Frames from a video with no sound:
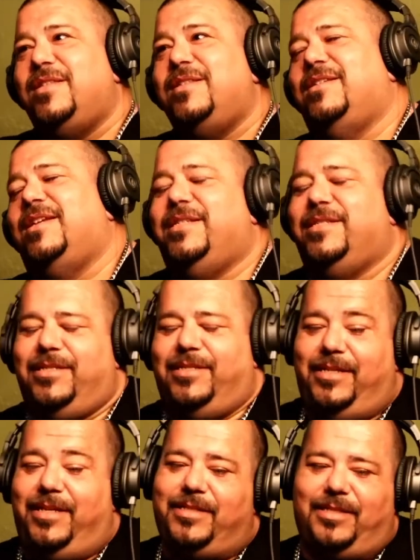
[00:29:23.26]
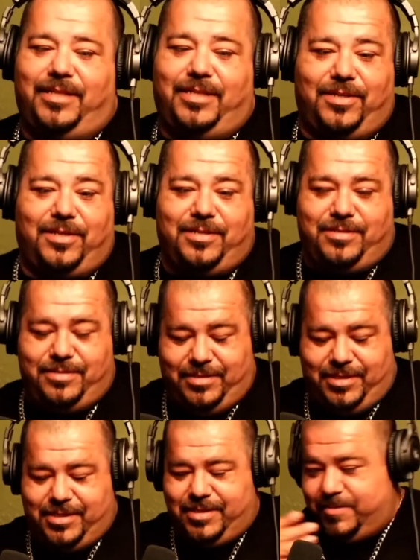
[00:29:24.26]
And she instantly started,
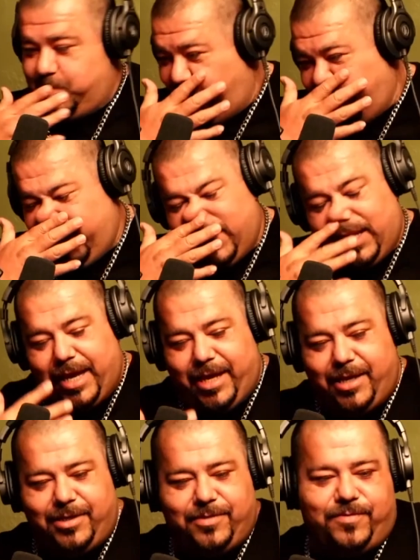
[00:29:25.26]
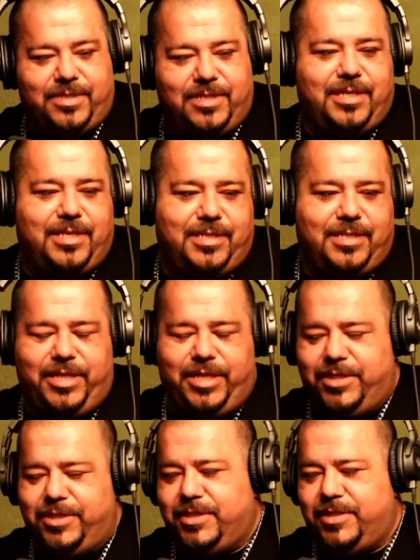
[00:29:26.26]
you know, freaking out. What the heck, you
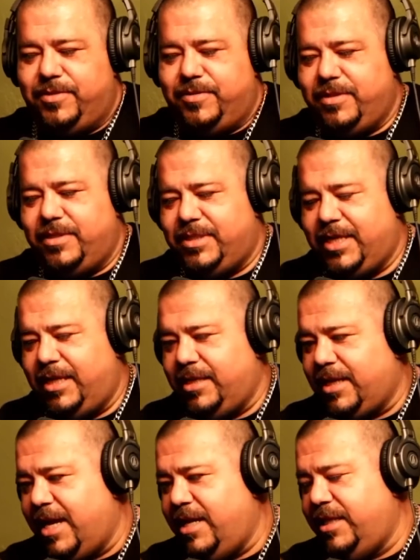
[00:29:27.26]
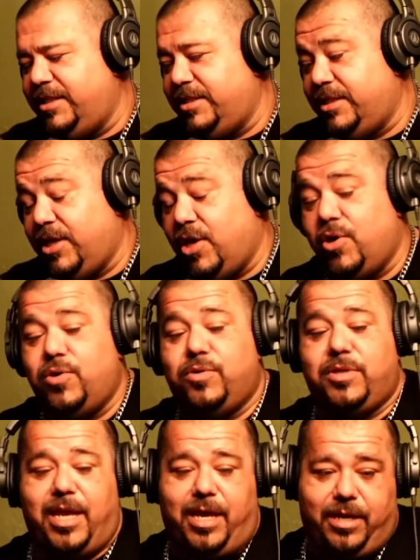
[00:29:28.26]
know? So stayed in county, the old
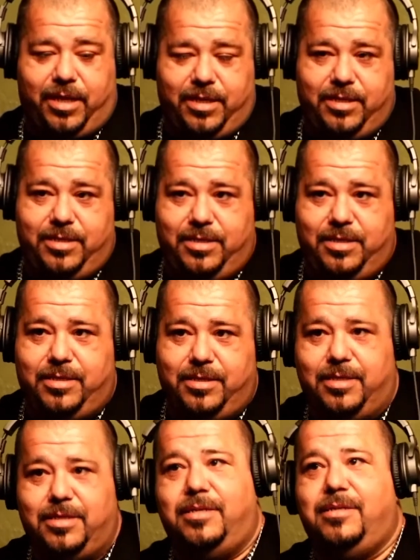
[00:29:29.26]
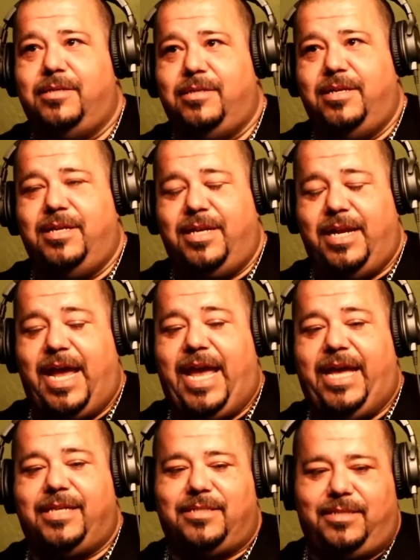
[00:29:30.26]
county,
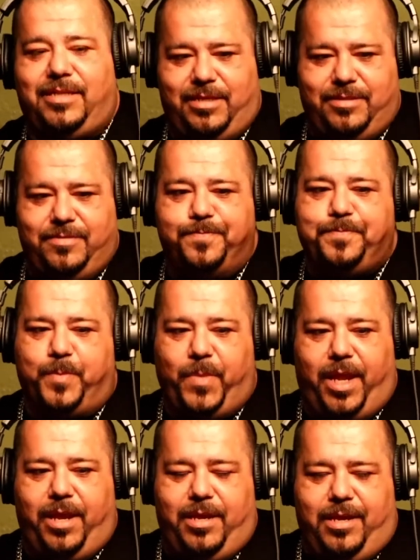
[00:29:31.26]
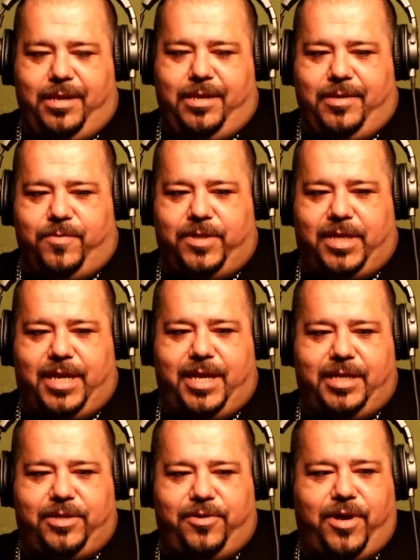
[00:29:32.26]
nasty. One guy
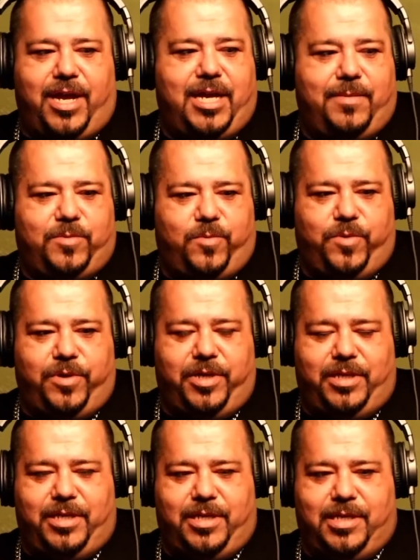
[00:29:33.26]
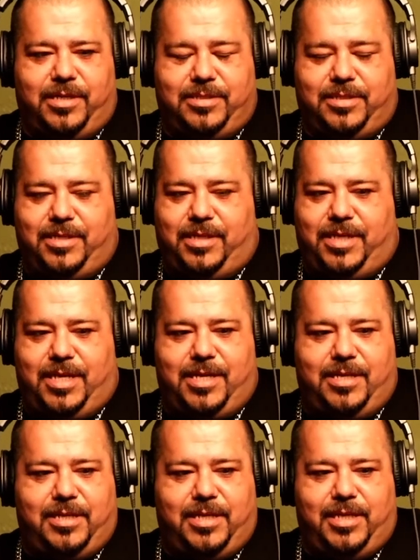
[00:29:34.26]
had crabs when we were in there, and I was like,
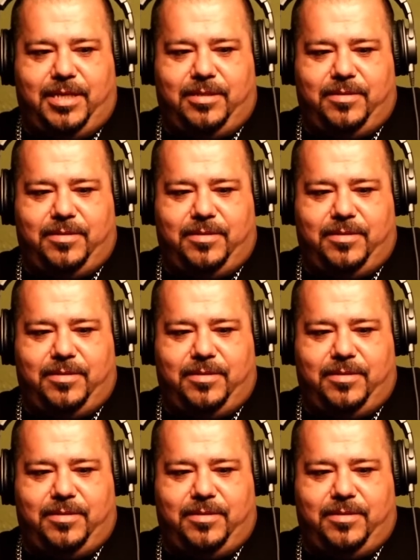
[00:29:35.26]
golly,